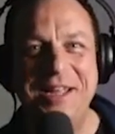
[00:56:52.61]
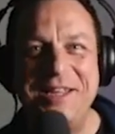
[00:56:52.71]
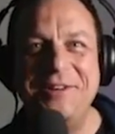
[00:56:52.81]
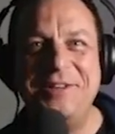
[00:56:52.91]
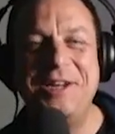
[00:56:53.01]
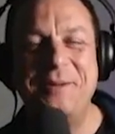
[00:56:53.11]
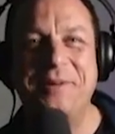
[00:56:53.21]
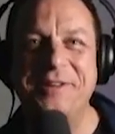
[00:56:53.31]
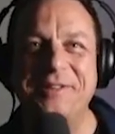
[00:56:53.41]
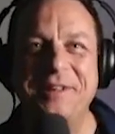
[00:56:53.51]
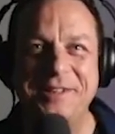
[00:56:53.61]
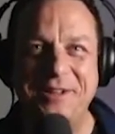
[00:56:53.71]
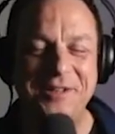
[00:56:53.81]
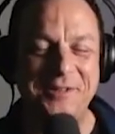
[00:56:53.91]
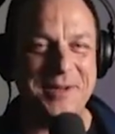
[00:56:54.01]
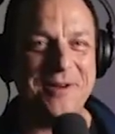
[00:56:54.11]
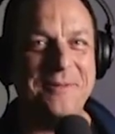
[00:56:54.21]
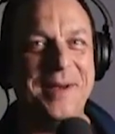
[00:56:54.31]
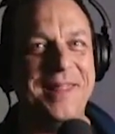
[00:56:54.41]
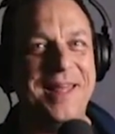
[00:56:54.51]
YouTube, or as good as we got
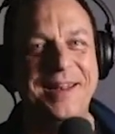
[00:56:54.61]
back then.